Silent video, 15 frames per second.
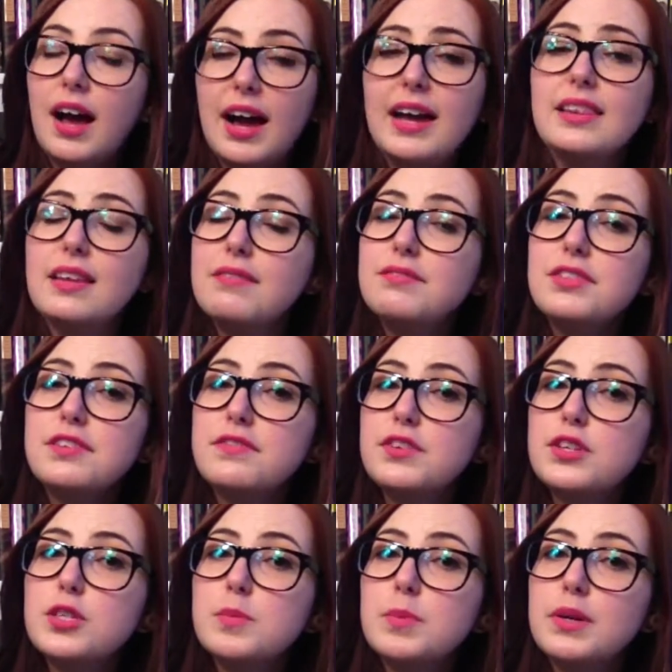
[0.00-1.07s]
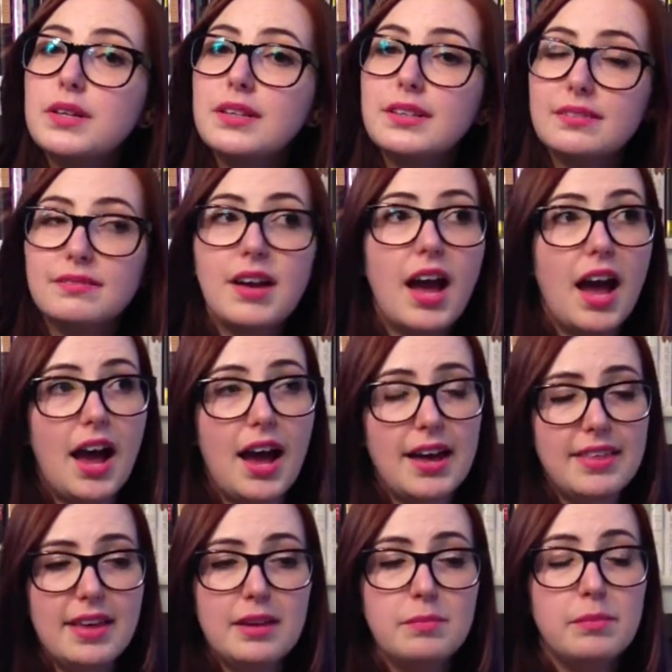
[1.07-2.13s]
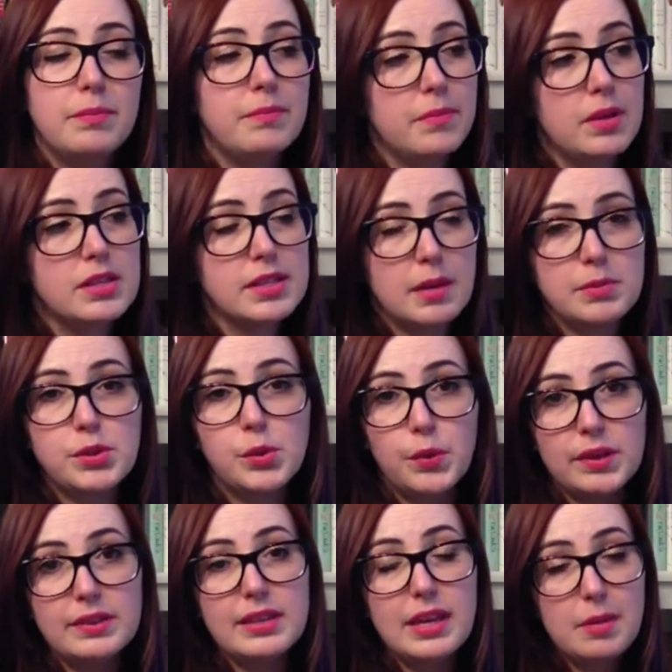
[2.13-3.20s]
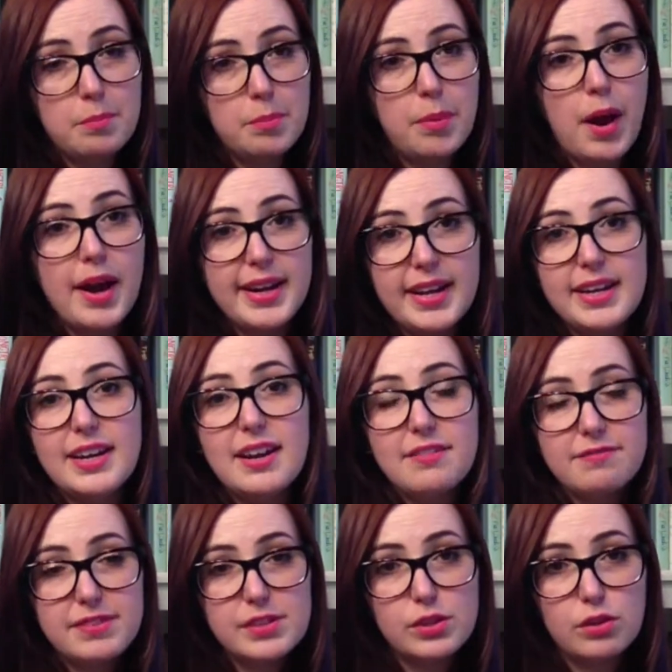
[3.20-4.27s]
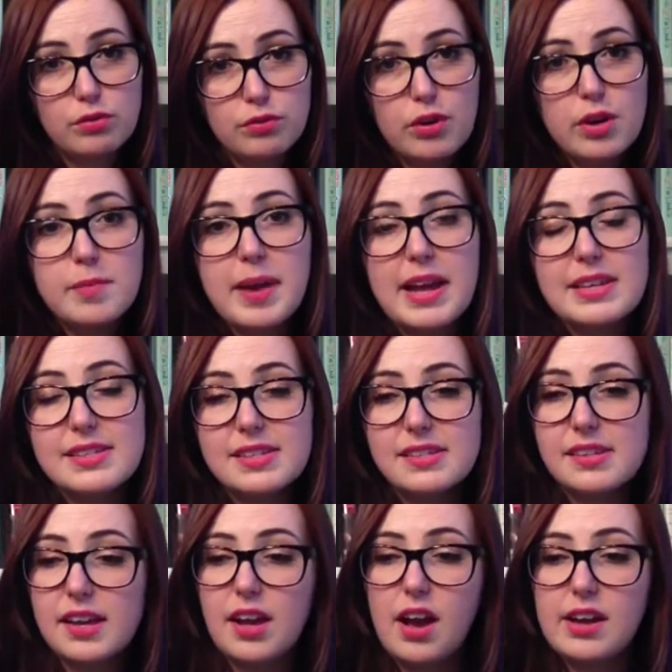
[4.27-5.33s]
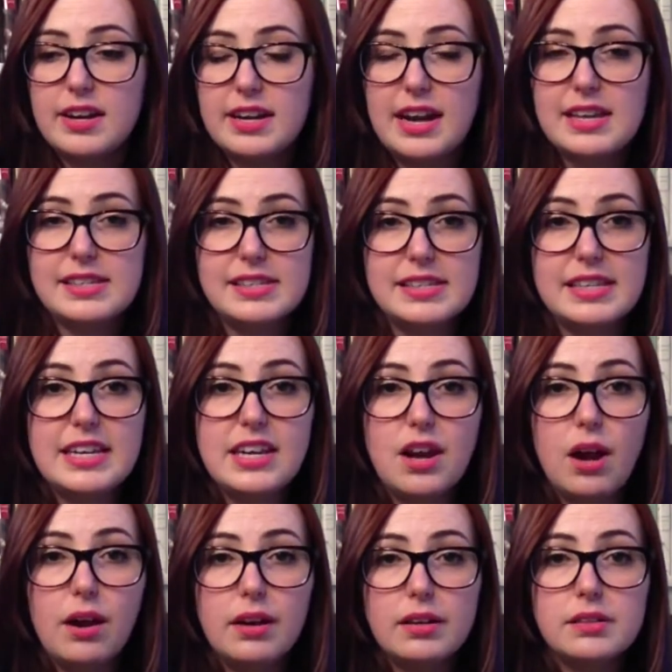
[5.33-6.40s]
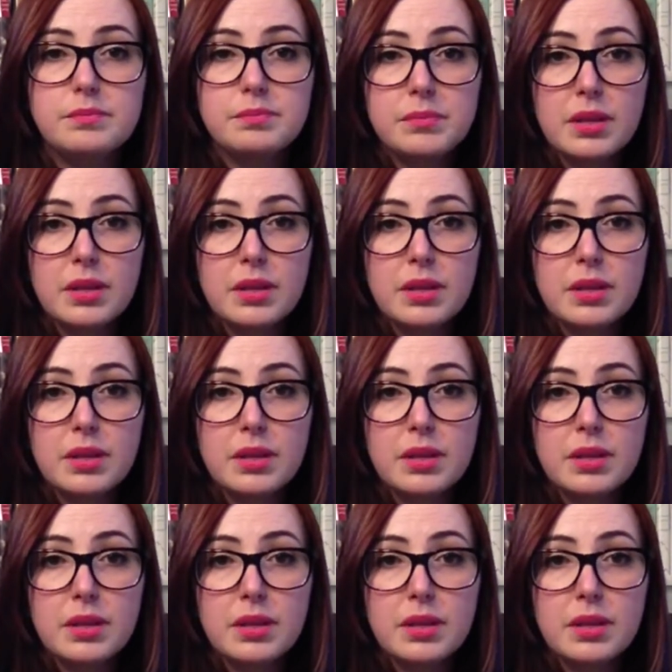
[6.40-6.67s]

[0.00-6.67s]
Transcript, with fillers: I loved the first book. I then subsequently bought it in physical format since I got it as an e-arc.